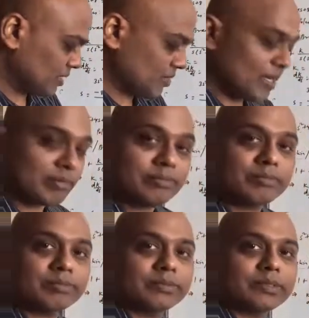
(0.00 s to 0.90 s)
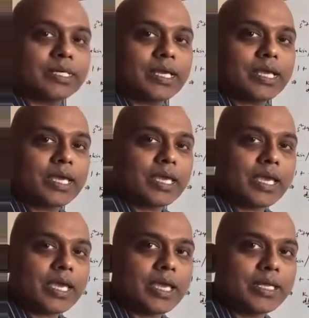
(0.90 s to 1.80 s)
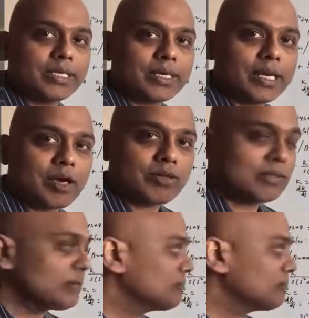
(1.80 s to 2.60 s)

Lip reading: Okay. Any other doubt?